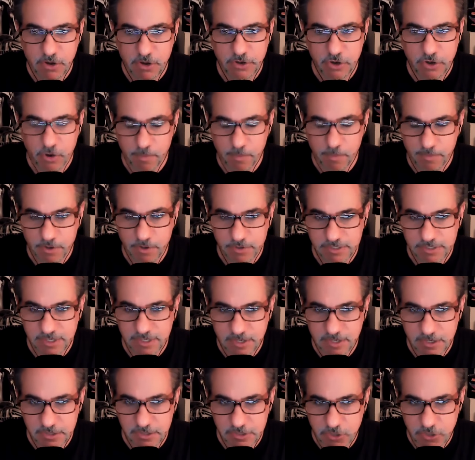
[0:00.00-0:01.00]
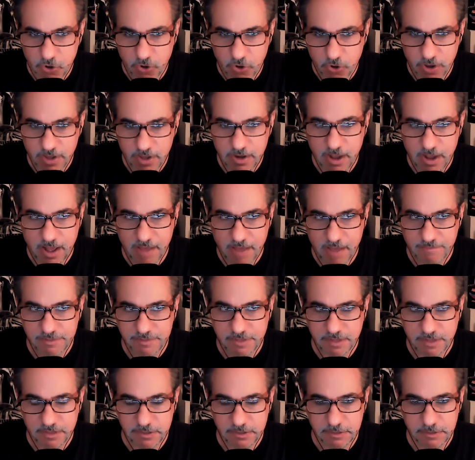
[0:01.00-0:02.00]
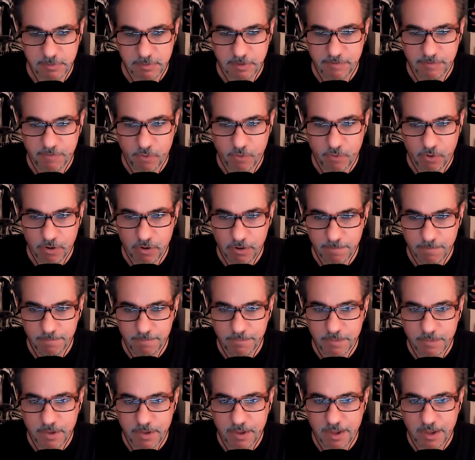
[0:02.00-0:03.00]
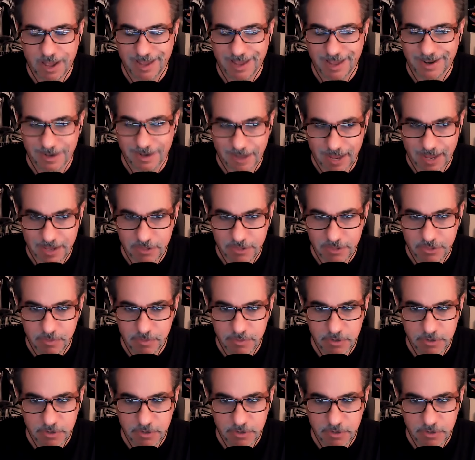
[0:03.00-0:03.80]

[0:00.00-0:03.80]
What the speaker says: Your music is good. I've said this before. I like the